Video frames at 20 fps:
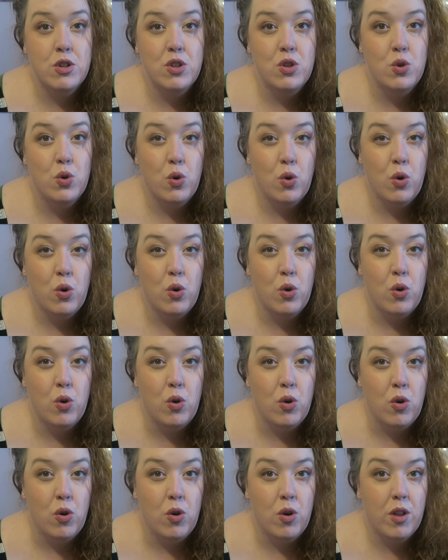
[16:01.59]

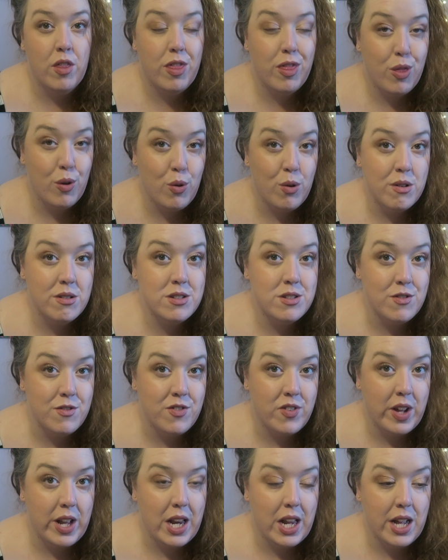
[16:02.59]
your thoughts, your
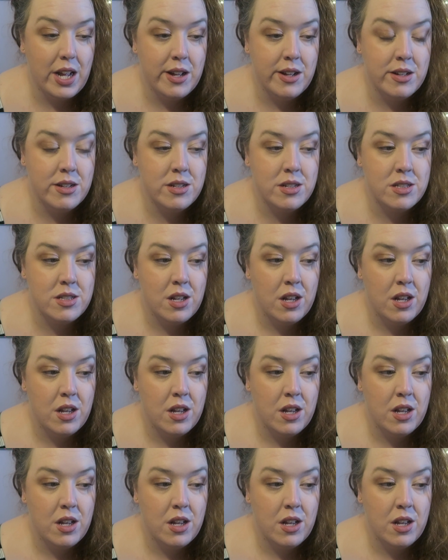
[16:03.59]
feelings,